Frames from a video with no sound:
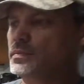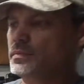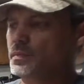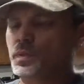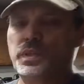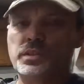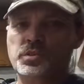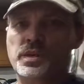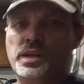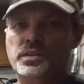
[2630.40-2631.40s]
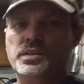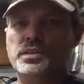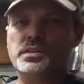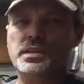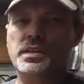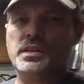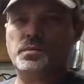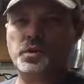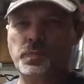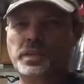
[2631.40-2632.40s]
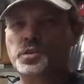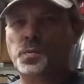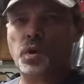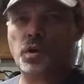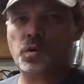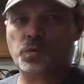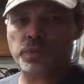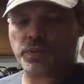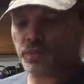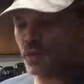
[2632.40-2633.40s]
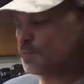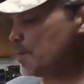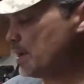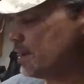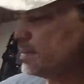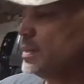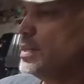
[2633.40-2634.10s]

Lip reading: I'm gonna let it dry good. I'll come back tomorrow with the scuff pad.